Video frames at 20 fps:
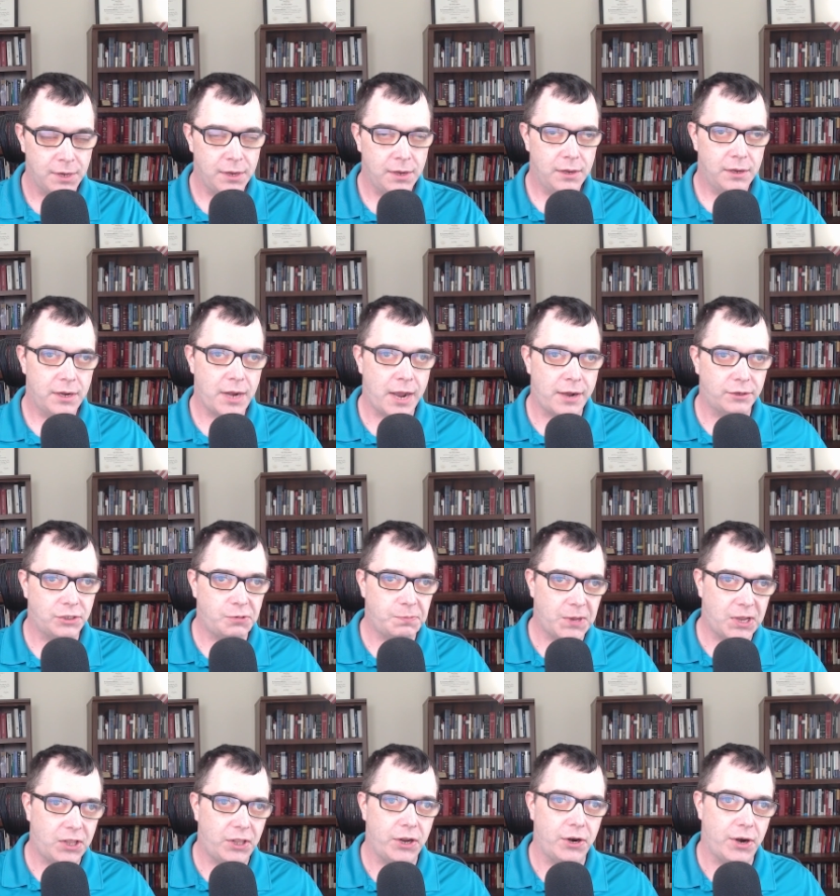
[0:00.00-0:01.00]
Now, to be
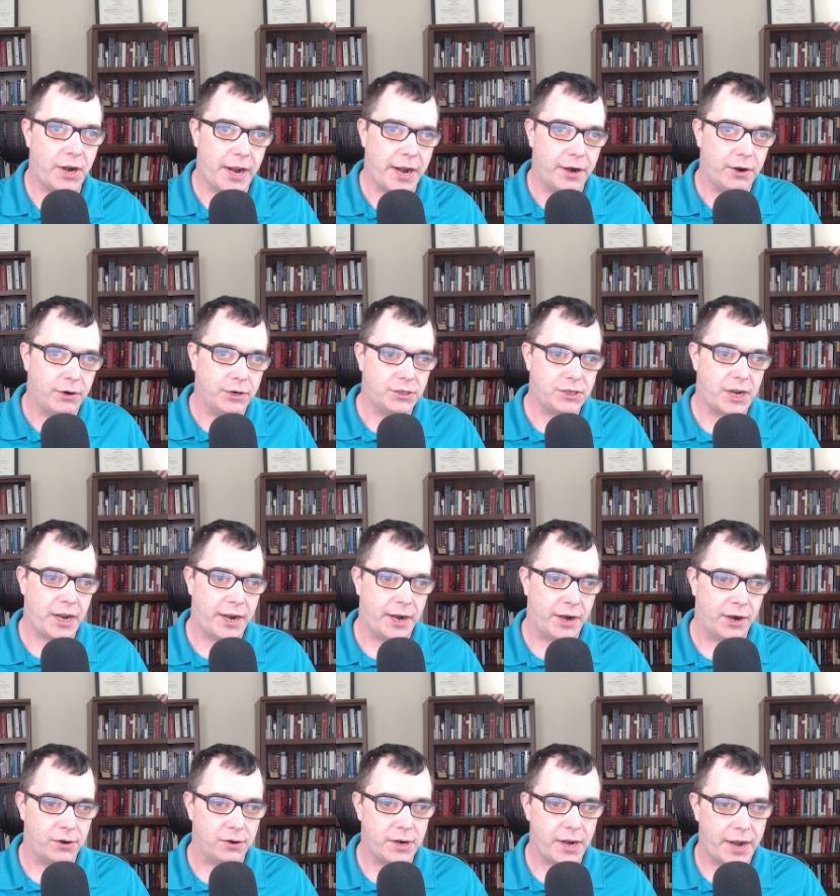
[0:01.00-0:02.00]
clear, error is
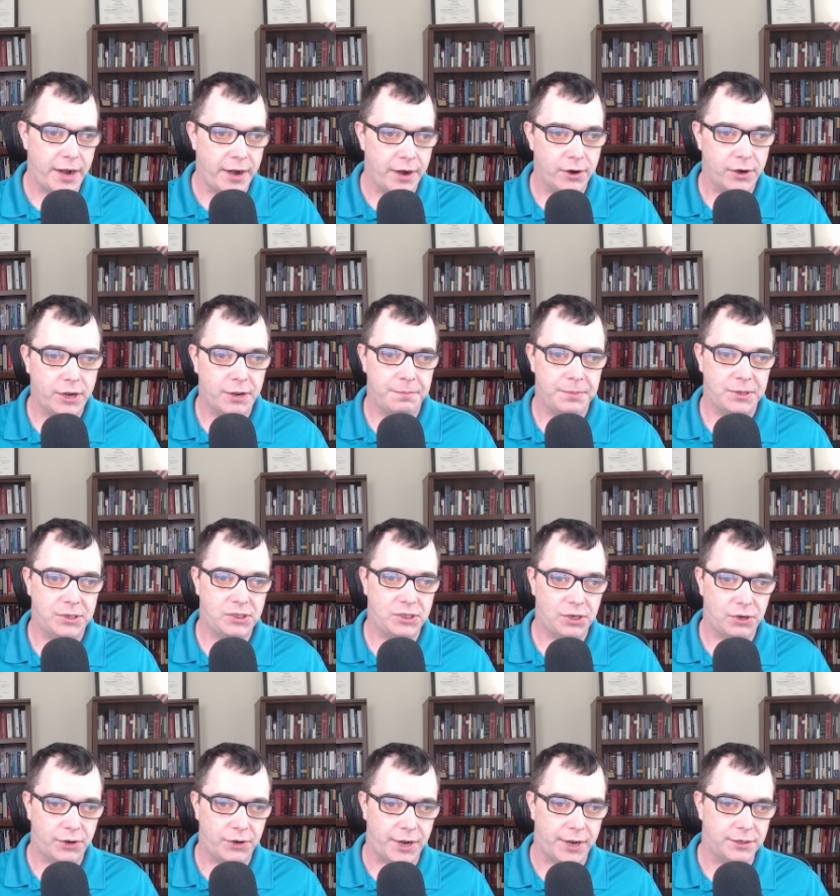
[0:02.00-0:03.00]
error. Error can be
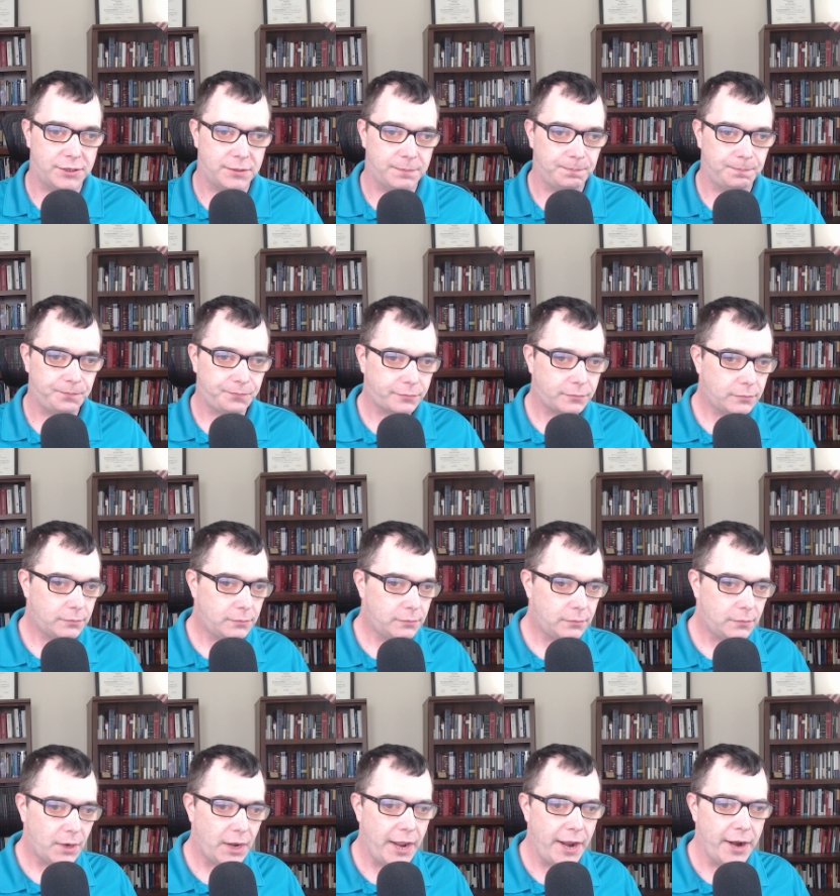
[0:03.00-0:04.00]
serious.
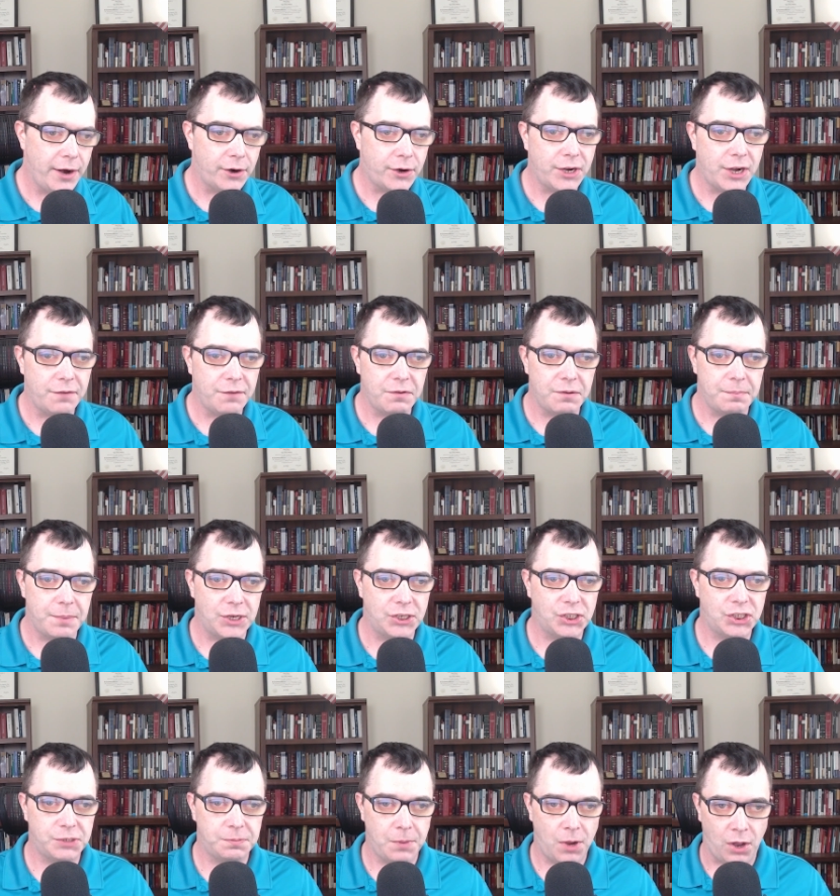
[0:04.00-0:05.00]
Error can even be
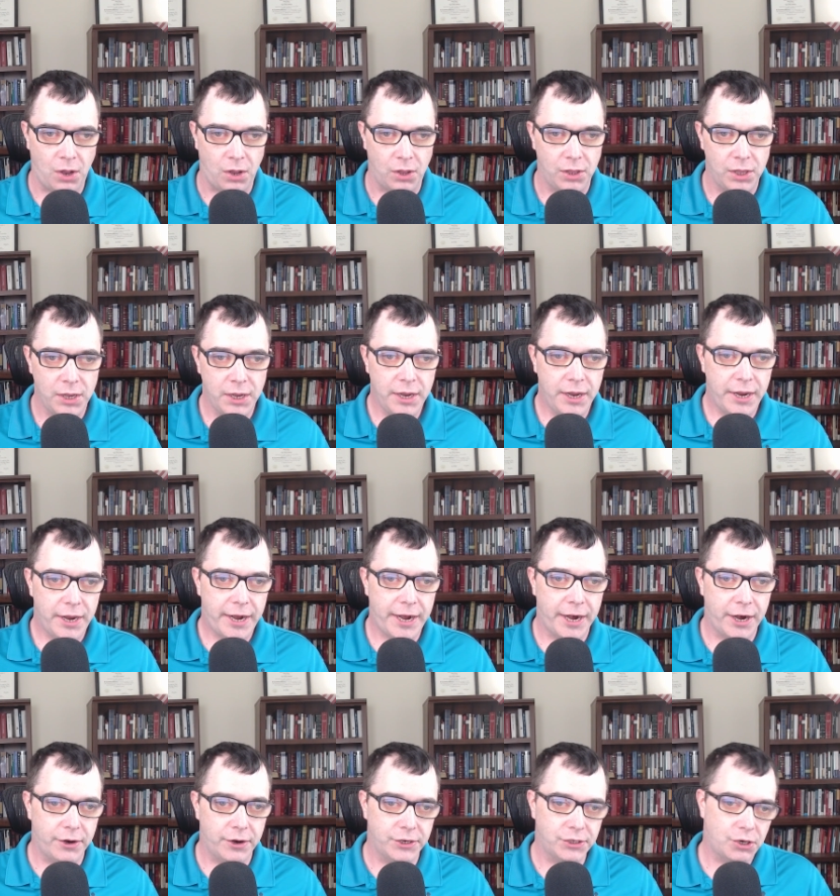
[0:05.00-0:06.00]
small.
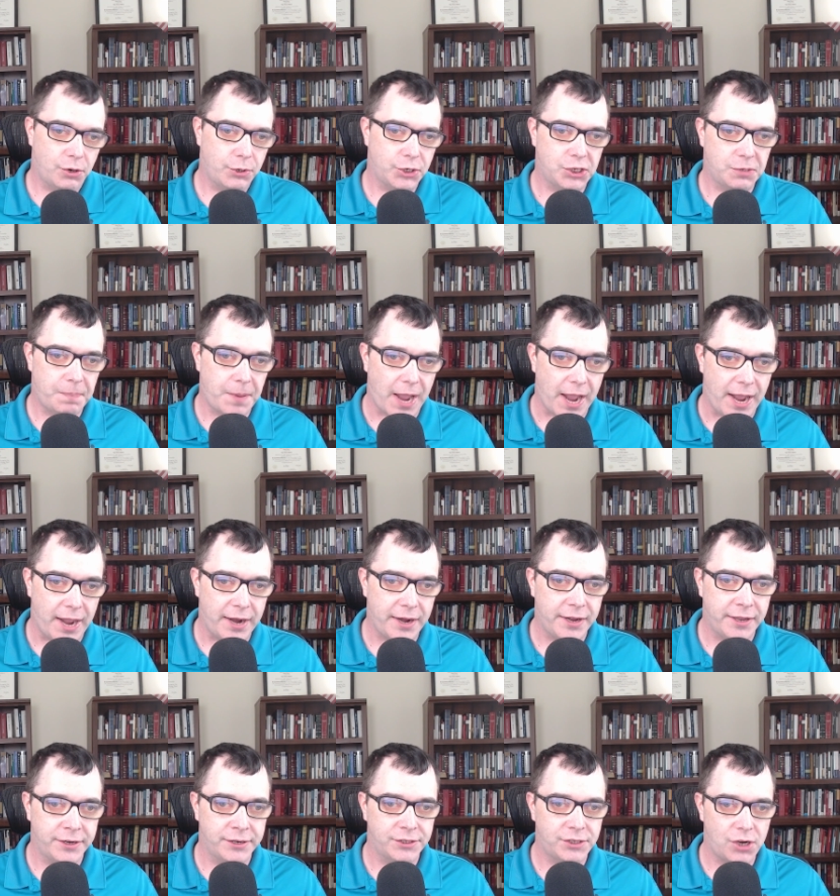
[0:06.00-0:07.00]
Error is always bad
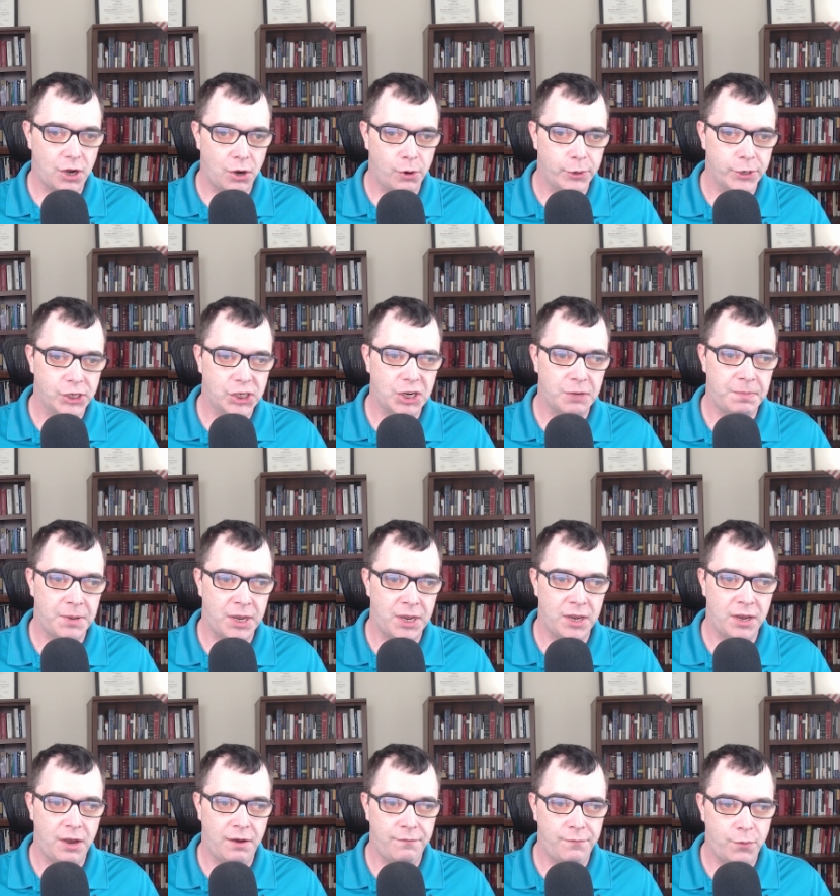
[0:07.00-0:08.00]
and it's always to
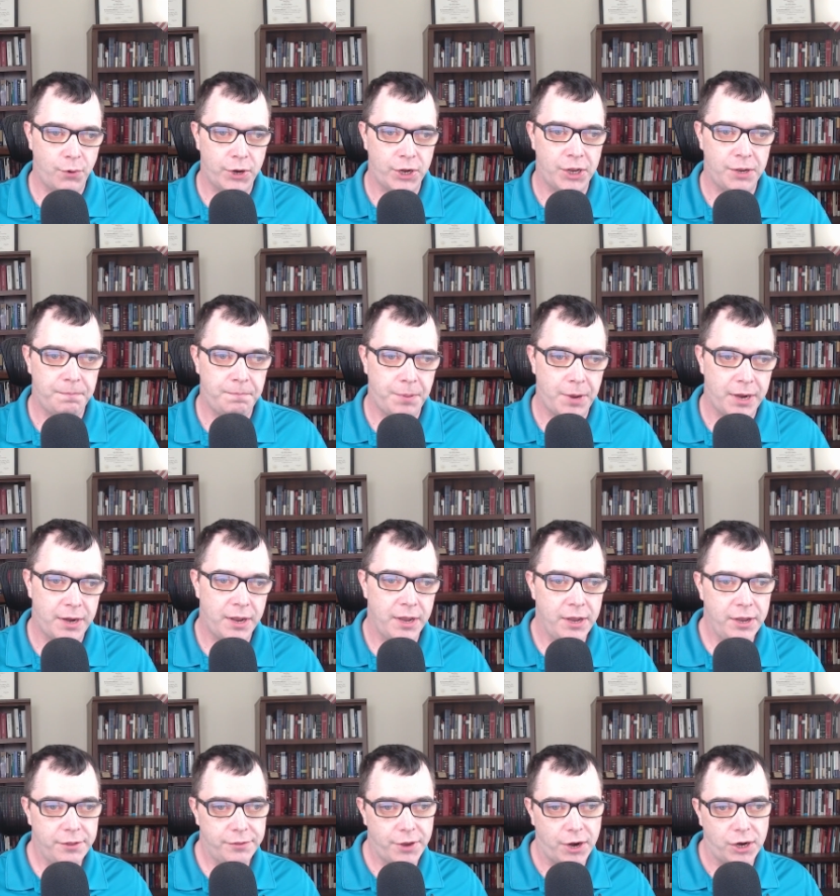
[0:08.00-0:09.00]
be avoided, but
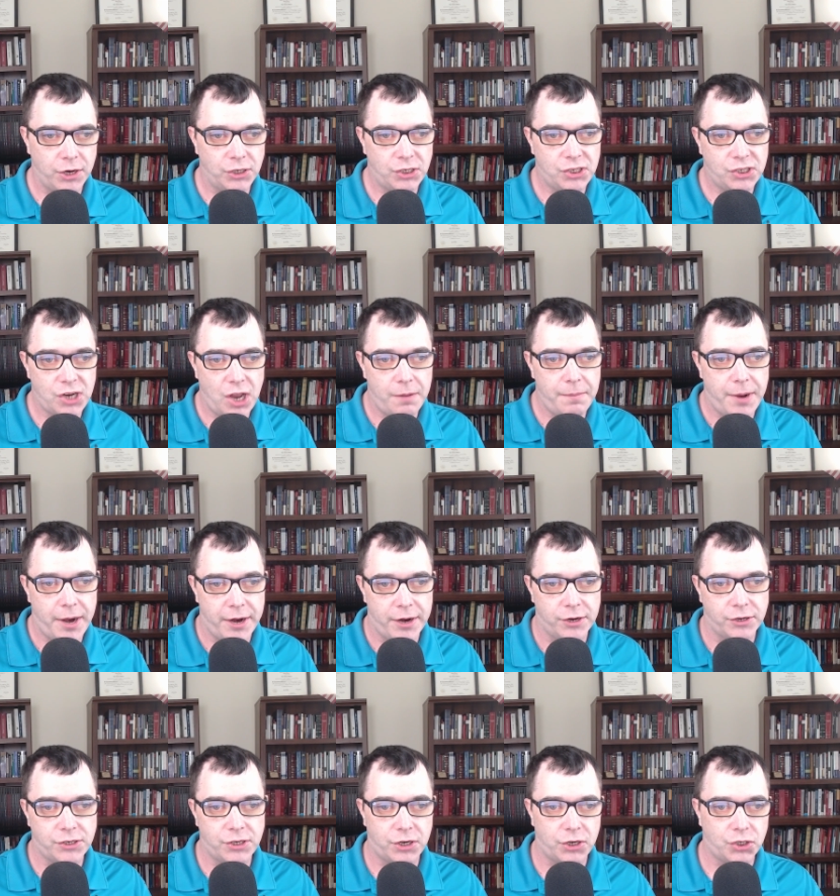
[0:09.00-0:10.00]
there are some
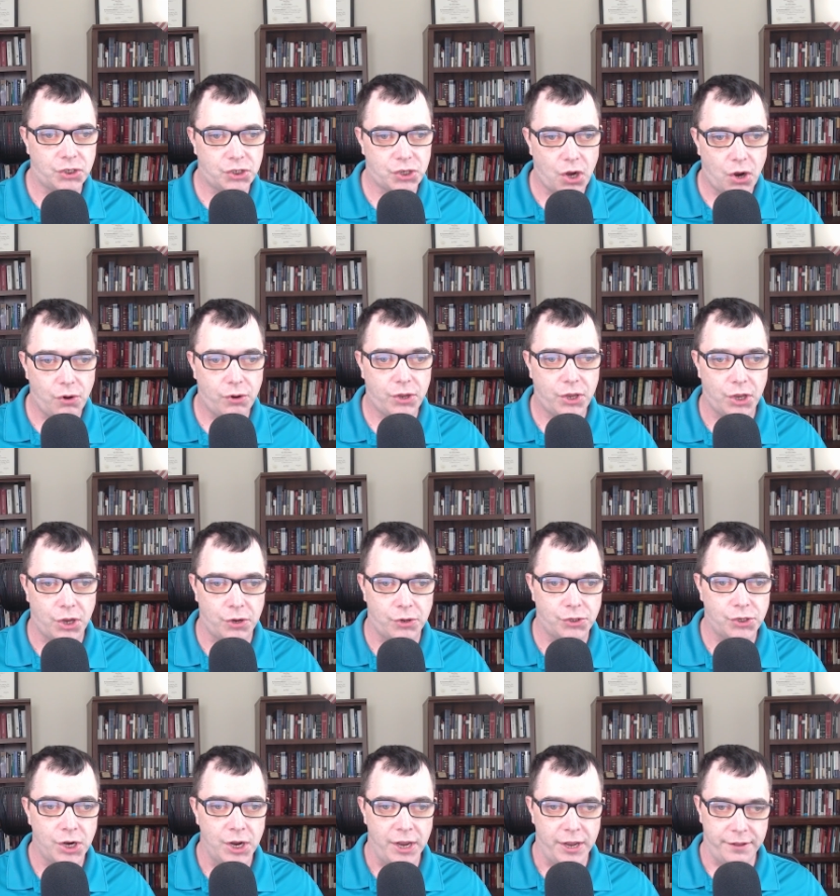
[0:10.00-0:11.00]
errors that are so
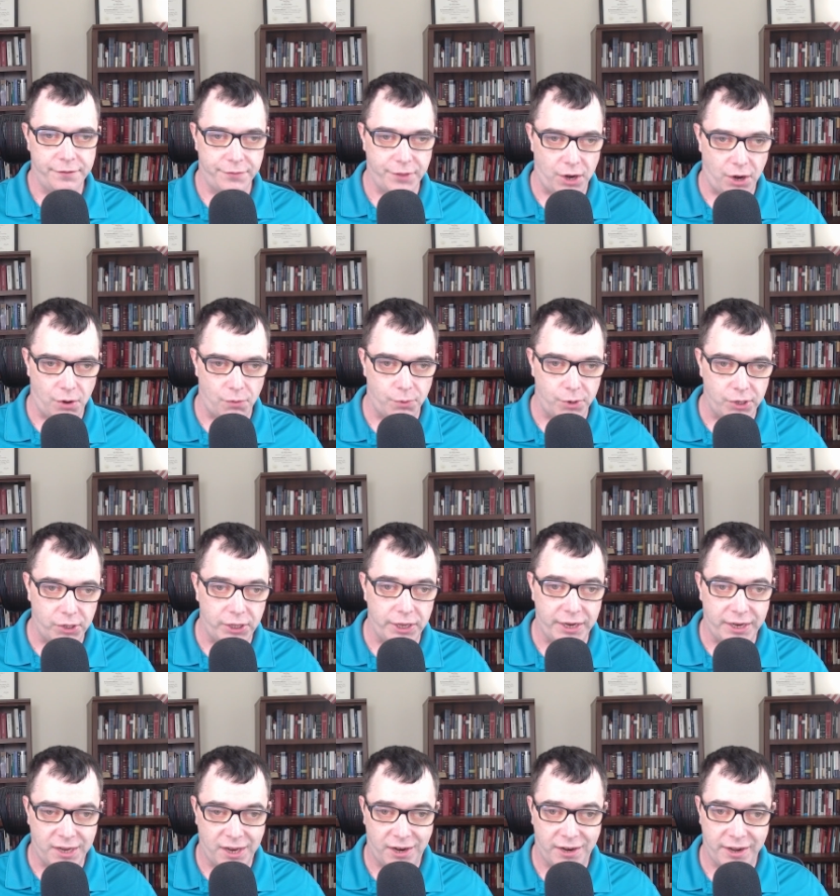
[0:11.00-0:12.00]
huge that are really
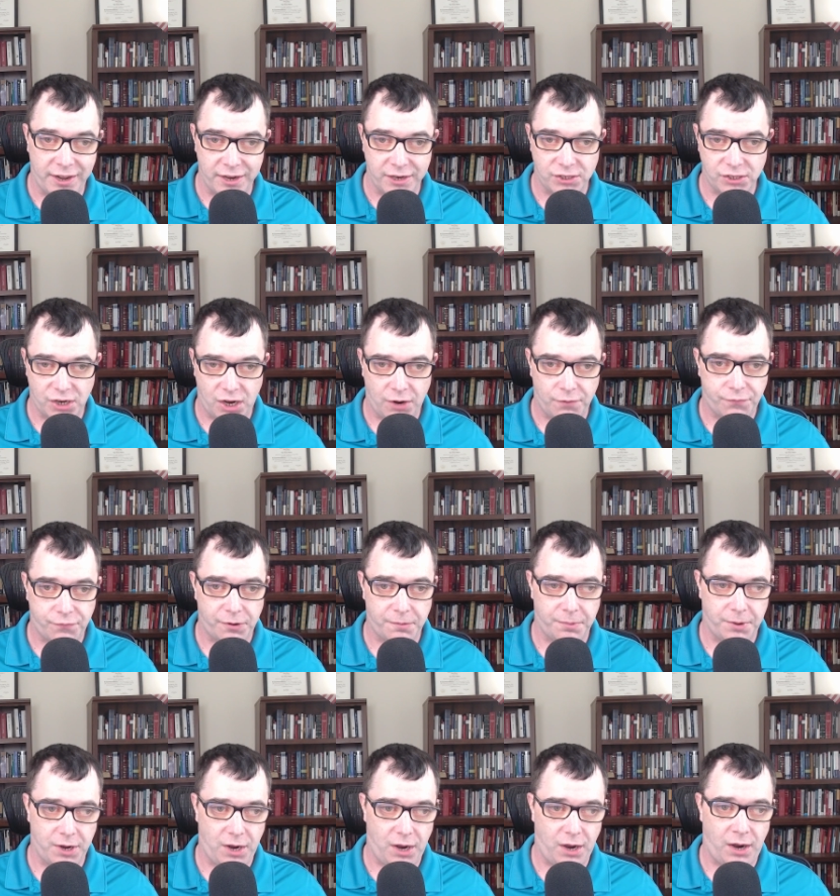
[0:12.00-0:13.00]
cutting us off from
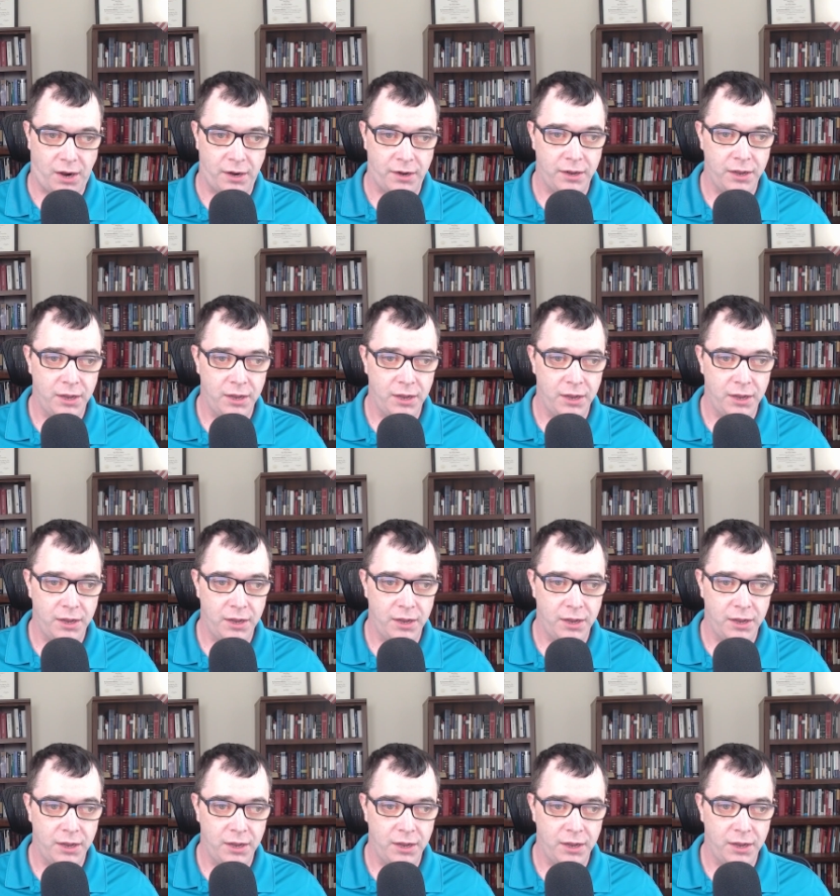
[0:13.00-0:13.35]
God